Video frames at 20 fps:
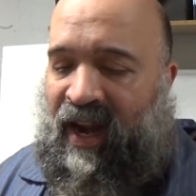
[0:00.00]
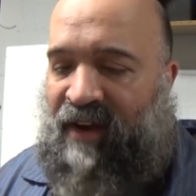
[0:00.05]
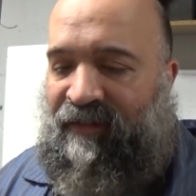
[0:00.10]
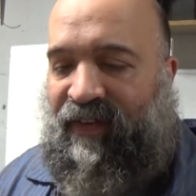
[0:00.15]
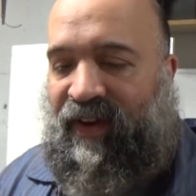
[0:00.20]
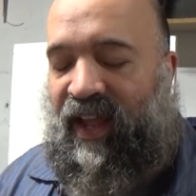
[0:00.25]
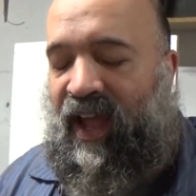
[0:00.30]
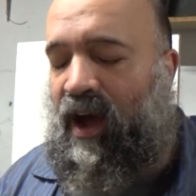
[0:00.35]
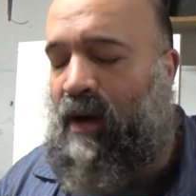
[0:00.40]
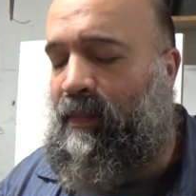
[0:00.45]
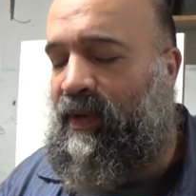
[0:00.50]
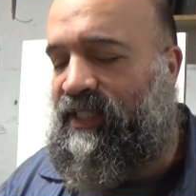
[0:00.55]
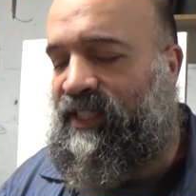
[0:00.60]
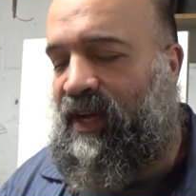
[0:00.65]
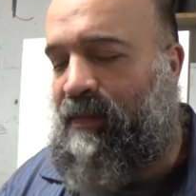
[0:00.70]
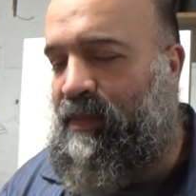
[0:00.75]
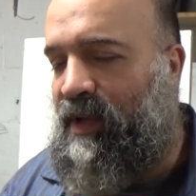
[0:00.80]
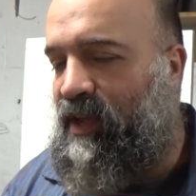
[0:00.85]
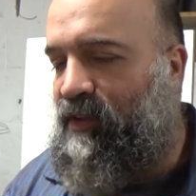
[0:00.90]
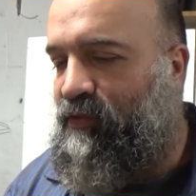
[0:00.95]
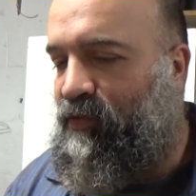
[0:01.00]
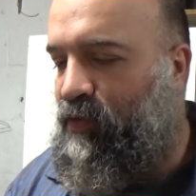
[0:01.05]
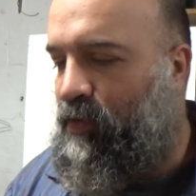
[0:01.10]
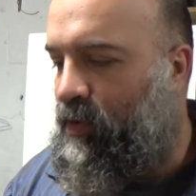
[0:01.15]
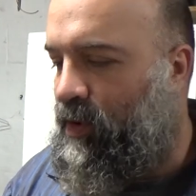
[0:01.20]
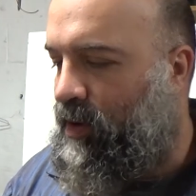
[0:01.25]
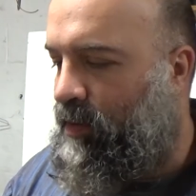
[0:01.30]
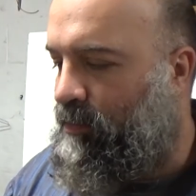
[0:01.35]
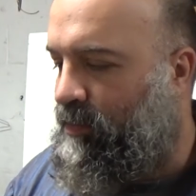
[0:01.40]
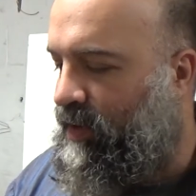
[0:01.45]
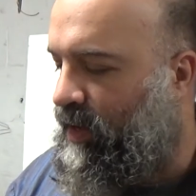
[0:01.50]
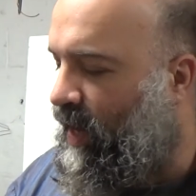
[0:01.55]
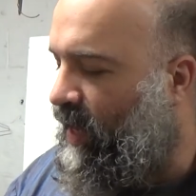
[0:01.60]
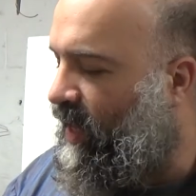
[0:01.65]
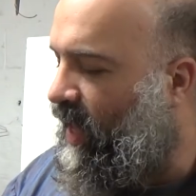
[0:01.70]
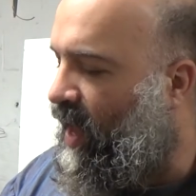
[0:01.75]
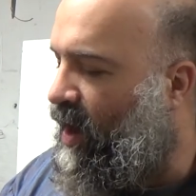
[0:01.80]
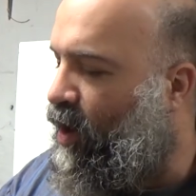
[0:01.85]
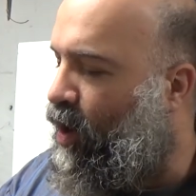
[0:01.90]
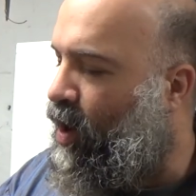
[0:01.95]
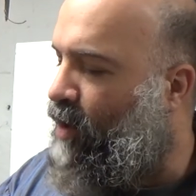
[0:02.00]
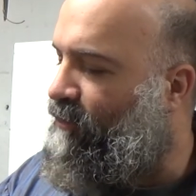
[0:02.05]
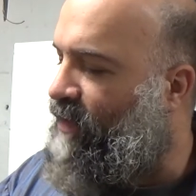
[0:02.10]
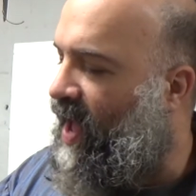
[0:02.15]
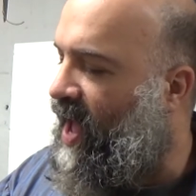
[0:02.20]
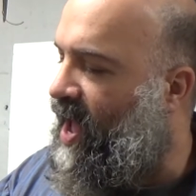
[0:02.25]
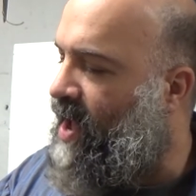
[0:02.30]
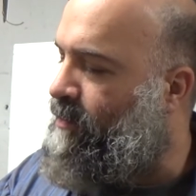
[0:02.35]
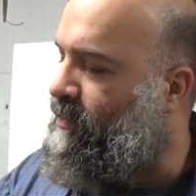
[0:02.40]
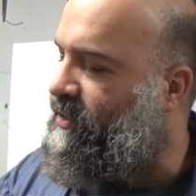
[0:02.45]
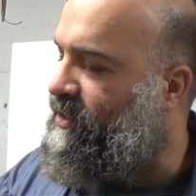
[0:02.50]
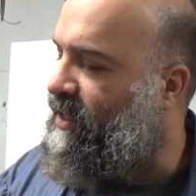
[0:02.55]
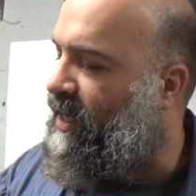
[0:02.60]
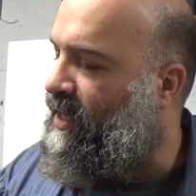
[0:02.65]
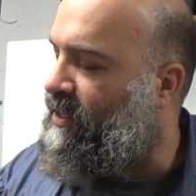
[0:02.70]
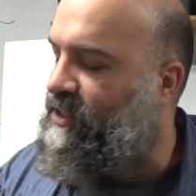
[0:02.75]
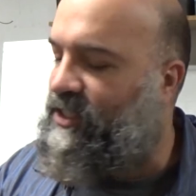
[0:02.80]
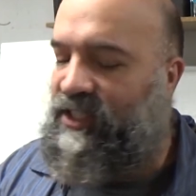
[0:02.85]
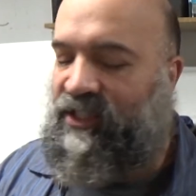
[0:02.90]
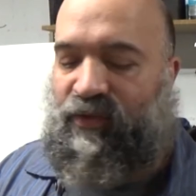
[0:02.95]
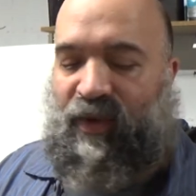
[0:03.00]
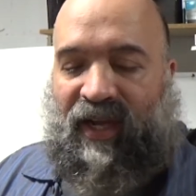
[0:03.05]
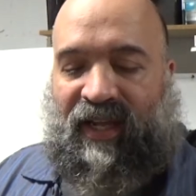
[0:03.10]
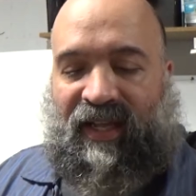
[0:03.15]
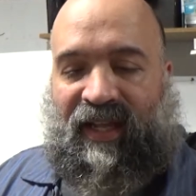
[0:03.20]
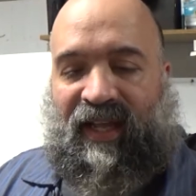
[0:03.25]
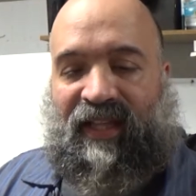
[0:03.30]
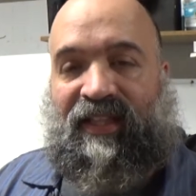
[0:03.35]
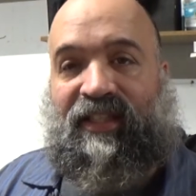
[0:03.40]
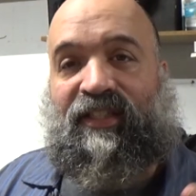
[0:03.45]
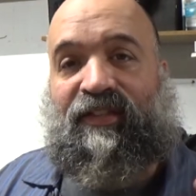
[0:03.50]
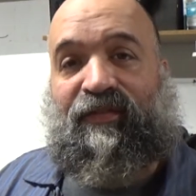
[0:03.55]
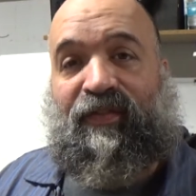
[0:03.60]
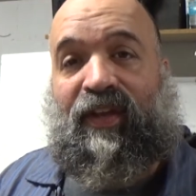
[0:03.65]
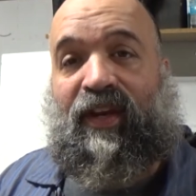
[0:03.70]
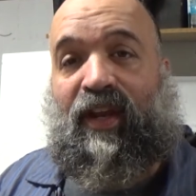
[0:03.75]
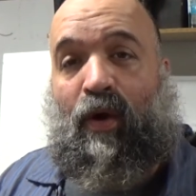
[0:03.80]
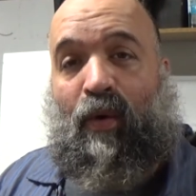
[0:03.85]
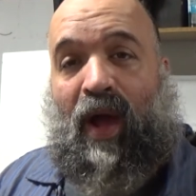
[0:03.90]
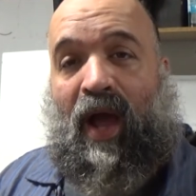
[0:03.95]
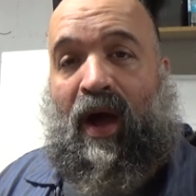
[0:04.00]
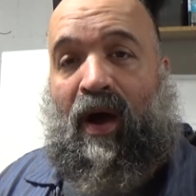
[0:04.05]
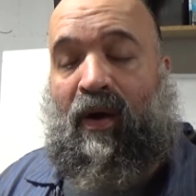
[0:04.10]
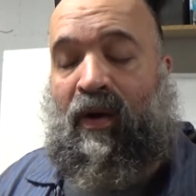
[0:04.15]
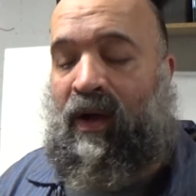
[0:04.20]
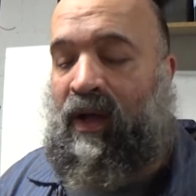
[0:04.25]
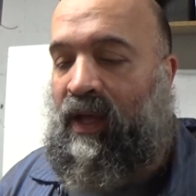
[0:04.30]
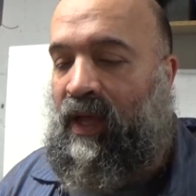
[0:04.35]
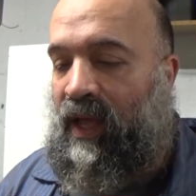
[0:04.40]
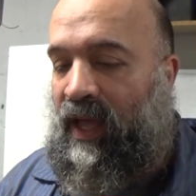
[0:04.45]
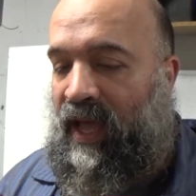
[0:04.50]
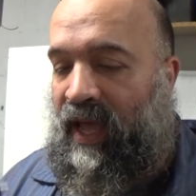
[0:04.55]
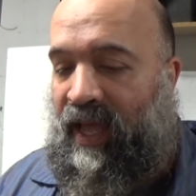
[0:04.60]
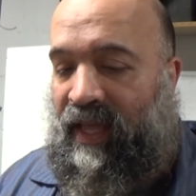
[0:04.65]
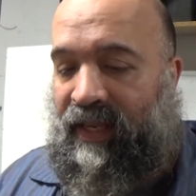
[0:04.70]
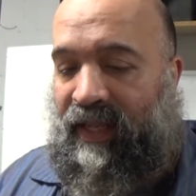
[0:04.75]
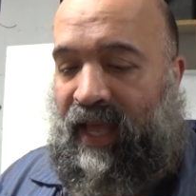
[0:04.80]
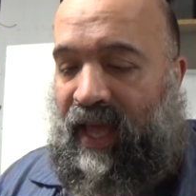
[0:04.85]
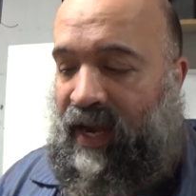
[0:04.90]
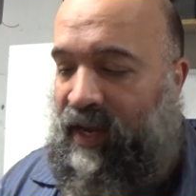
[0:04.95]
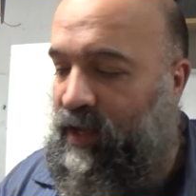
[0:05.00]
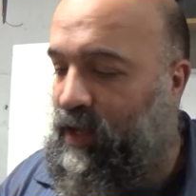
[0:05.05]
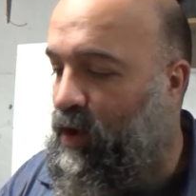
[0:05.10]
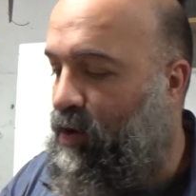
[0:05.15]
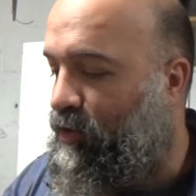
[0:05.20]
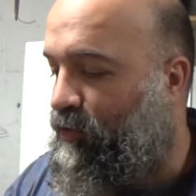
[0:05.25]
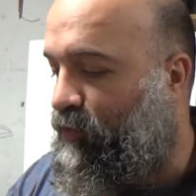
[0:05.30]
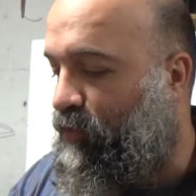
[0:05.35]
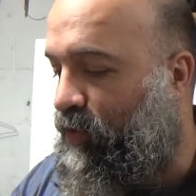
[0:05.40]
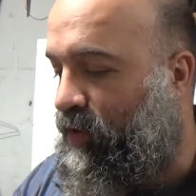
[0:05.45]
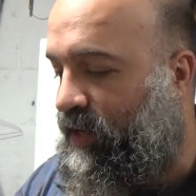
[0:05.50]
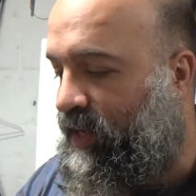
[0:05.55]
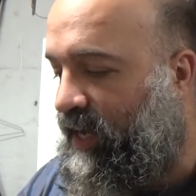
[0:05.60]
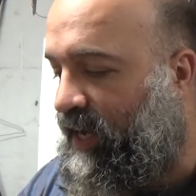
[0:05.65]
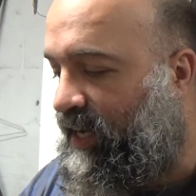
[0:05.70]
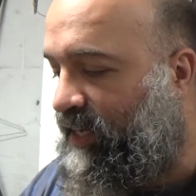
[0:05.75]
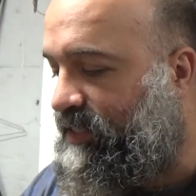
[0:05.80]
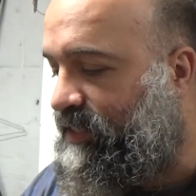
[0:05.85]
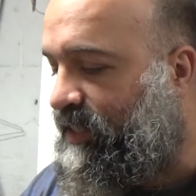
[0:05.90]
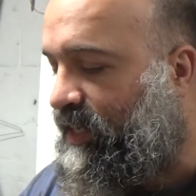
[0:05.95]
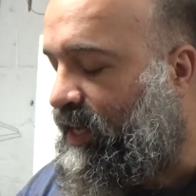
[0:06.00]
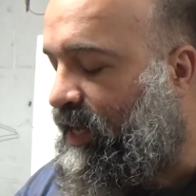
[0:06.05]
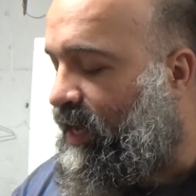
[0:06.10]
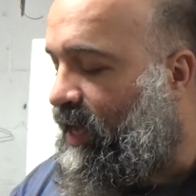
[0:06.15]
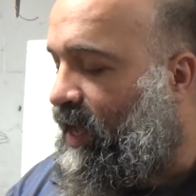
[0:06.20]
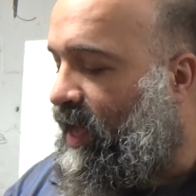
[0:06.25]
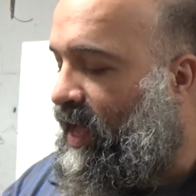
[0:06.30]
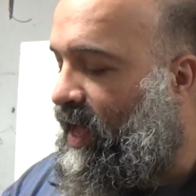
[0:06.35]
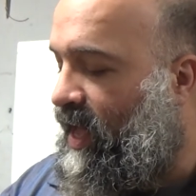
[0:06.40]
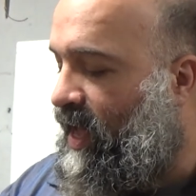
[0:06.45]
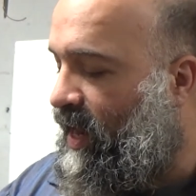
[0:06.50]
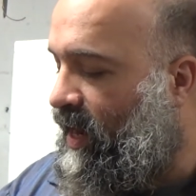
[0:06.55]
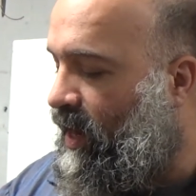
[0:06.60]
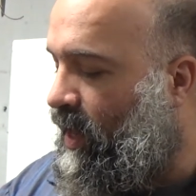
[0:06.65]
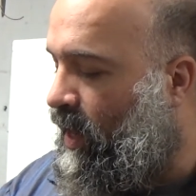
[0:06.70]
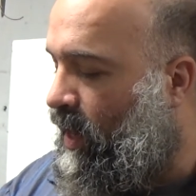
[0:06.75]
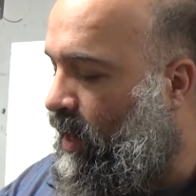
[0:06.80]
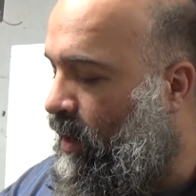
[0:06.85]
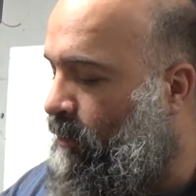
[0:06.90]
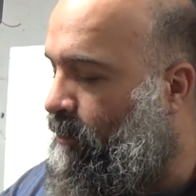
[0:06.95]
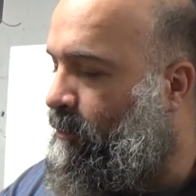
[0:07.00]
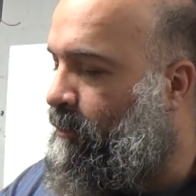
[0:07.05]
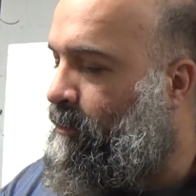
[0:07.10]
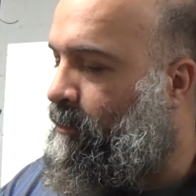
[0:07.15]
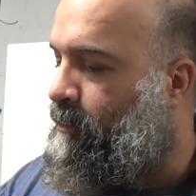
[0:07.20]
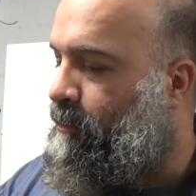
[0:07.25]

I forget how much I paid for it, but I got it off of Amazon just so I can get this video out and get it going for you guys. And